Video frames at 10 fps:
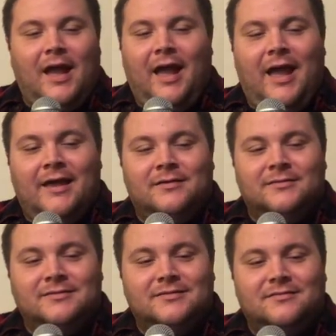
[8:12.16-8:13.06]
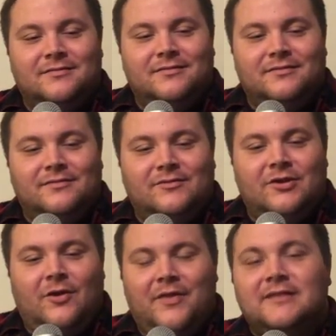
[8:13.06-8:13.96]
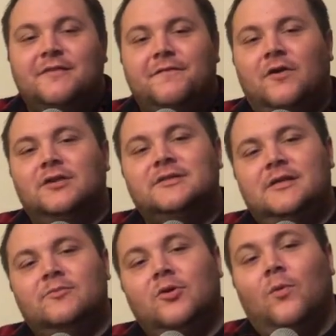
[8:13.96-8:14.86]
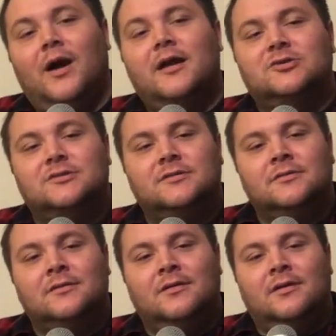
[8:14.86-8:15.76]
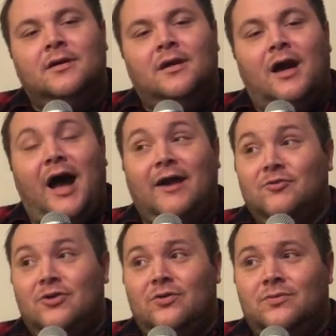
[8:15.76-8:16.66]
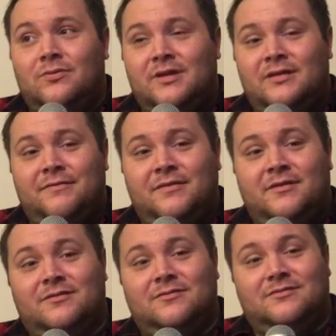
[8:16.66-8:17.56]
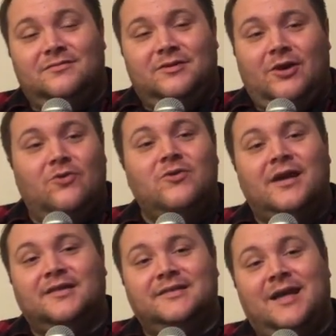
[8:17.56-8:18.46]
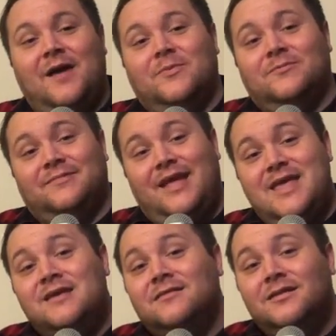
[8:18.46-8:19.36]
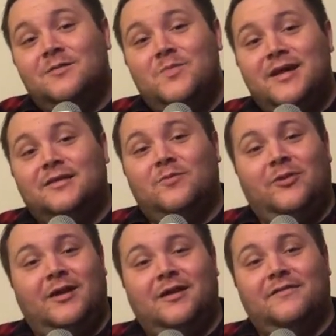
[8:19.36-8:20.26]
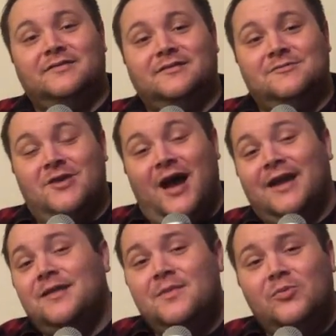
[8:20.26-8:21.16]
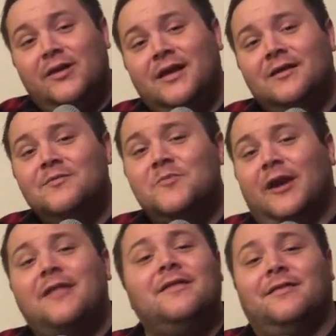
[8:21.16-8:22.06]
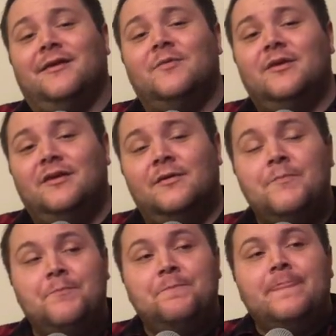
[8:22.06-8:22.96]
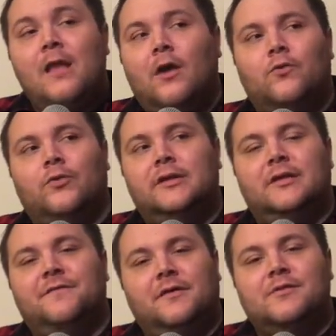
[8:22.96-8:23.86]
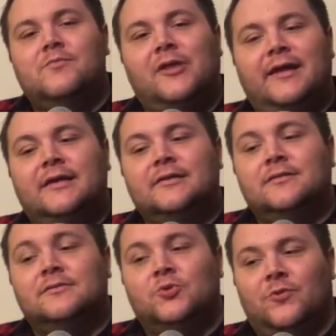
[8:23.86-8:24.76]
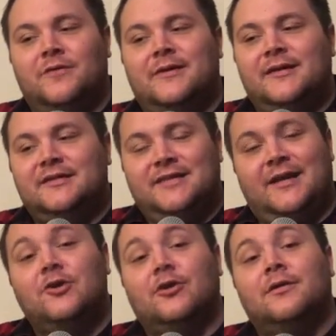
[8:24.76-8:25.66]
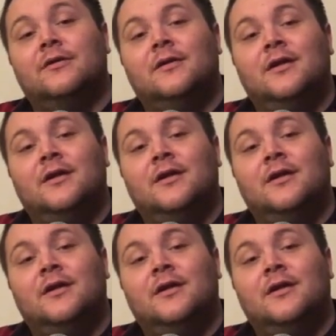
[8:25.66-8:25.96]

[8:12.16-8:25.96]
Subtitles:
And, you know, that's a fun team to watch. I don't know if they'll, you know, crack the top 8 and make the playoffs not in the play-in, but I think they could be a really fun play-in tournament contender